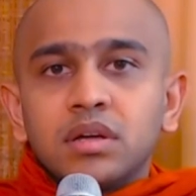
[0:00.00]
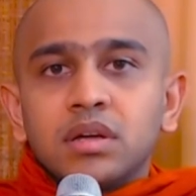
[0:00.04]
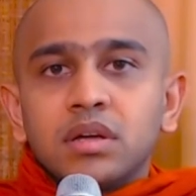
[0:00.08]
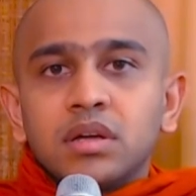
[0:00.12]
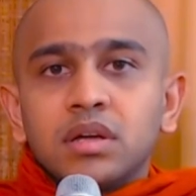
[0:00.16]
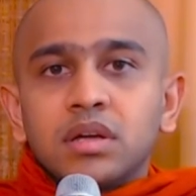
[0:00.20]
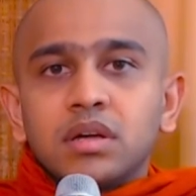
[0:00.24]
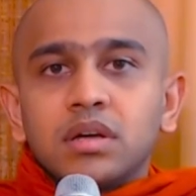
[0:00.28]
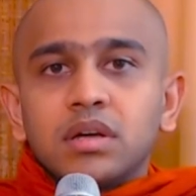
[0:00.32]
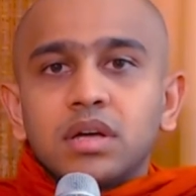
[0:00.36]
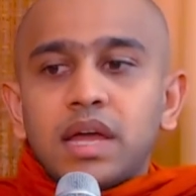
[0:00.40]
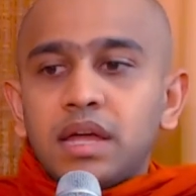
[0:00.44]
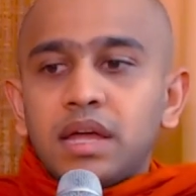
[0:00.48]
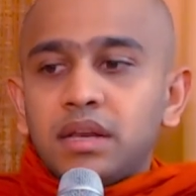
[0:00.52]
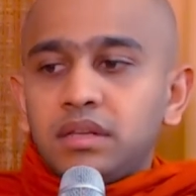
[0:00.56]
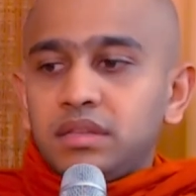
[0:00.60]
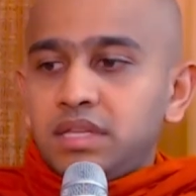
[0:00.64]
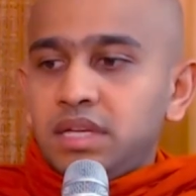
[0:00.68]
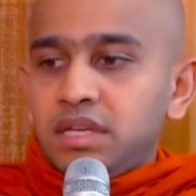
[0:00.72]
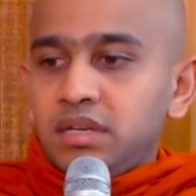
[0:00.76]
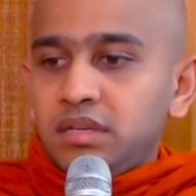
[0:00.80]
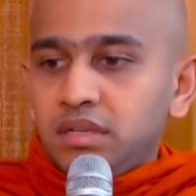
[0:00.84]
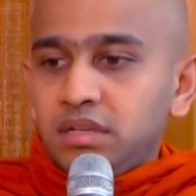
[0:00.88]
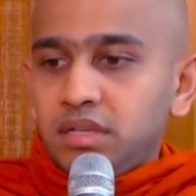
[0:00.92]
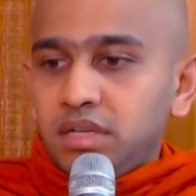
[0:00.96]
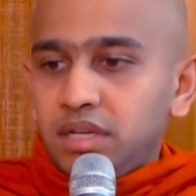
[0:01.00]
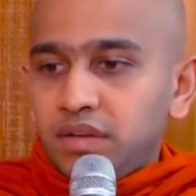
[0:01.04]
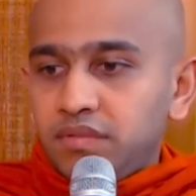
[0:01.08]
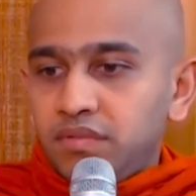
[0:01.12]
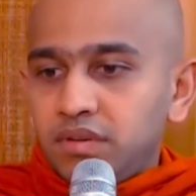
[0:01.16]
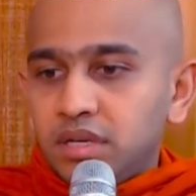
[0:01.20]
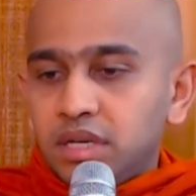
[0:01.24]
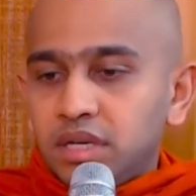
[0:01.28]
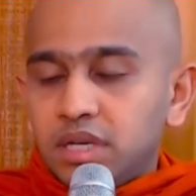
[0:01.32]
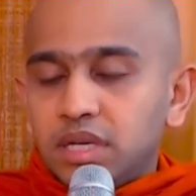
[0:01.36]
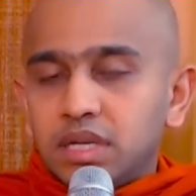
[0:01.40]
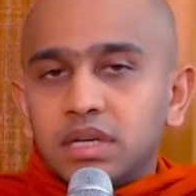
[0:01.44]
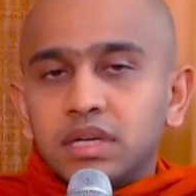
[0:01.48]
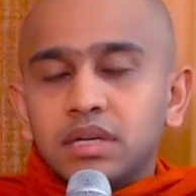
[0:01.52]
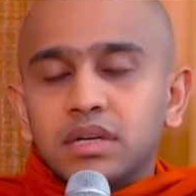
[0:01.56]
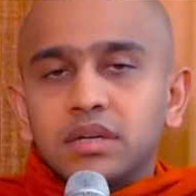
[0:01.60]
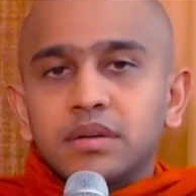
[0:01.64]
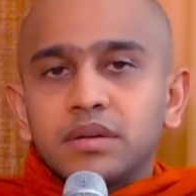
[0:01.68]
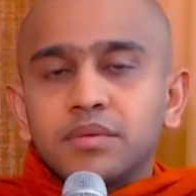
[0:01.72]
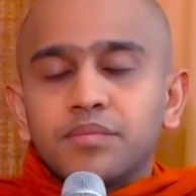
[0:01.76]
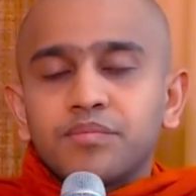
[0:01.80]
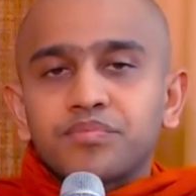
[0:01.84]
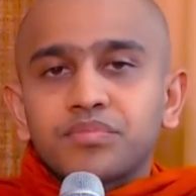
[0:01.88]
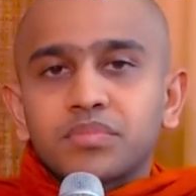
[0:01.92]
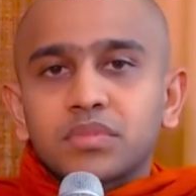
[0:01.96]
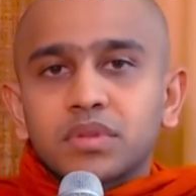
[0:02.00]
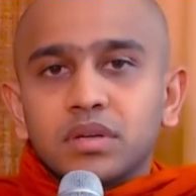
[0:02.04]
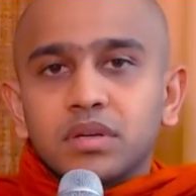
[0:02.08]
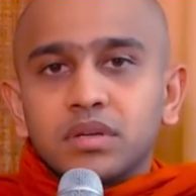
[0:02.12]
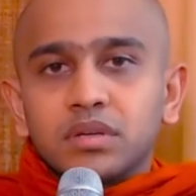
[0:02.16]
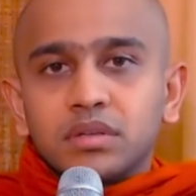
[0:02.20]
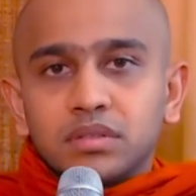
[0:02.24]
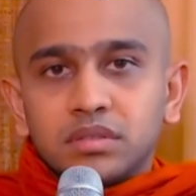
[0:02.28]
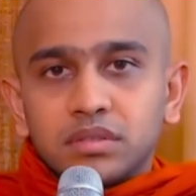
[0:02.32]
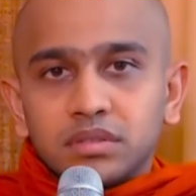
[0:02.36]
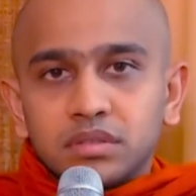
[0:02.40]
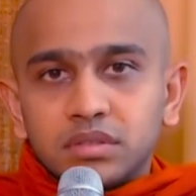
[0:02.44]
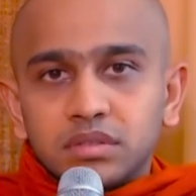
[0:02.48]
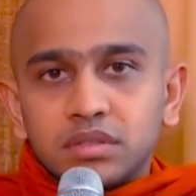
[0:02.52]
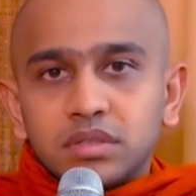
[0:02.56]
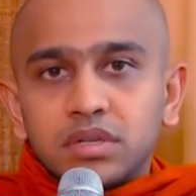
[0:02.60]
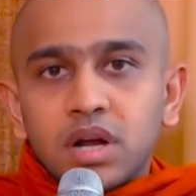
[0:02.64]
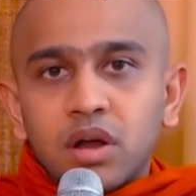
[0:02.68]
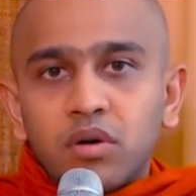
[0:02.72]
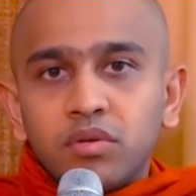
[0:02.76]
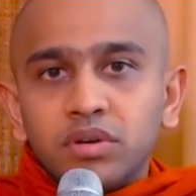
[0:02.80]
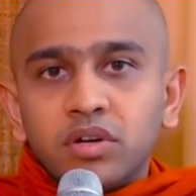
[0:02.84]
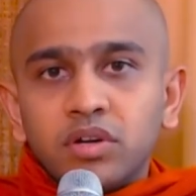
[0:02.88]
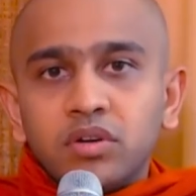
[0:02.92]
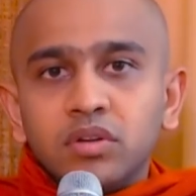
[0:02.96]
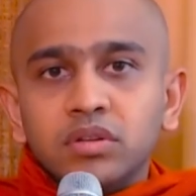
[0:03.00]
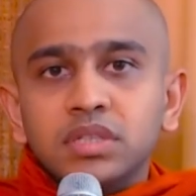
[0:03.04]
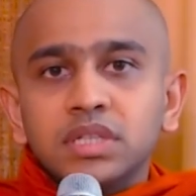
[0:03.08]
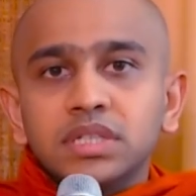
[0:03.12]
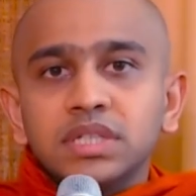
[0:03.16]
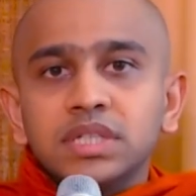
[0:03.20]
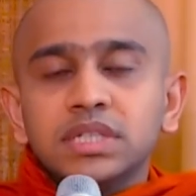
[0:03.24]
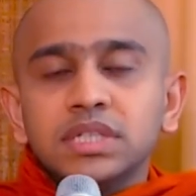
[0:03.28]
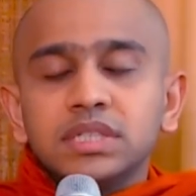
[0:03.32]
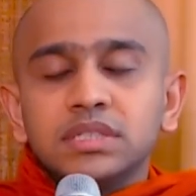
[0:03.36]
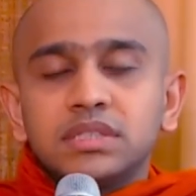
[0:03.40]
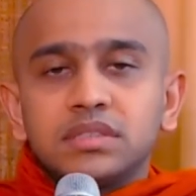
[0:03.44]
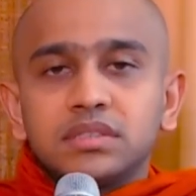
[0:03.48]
and then he will ground it on the earth.